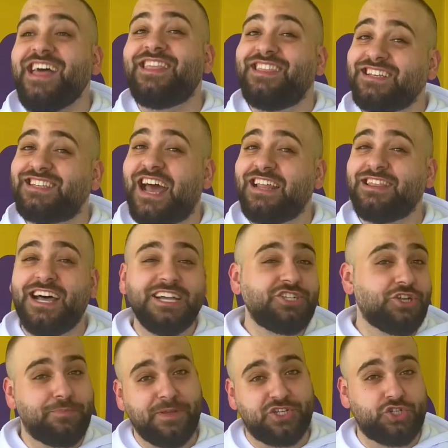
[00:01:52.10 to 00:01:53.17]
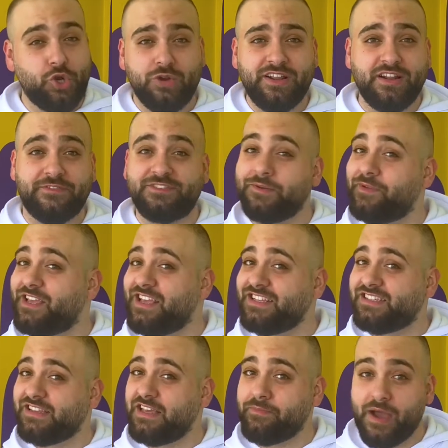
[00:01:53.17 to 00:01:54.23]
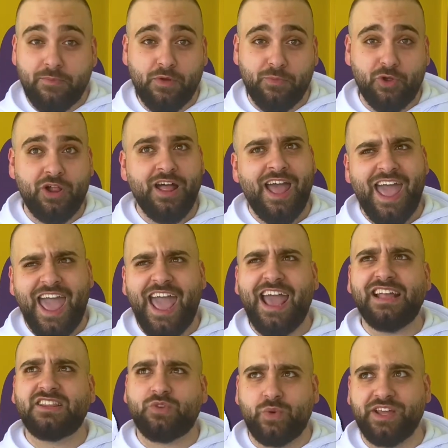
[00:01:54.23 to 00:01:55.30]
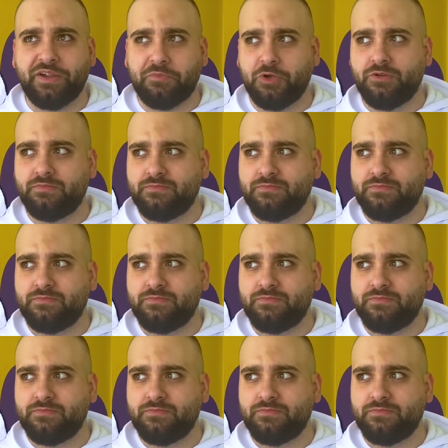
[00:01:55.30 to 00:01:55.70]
This headline should be short enough to be easily memorable and tweetable.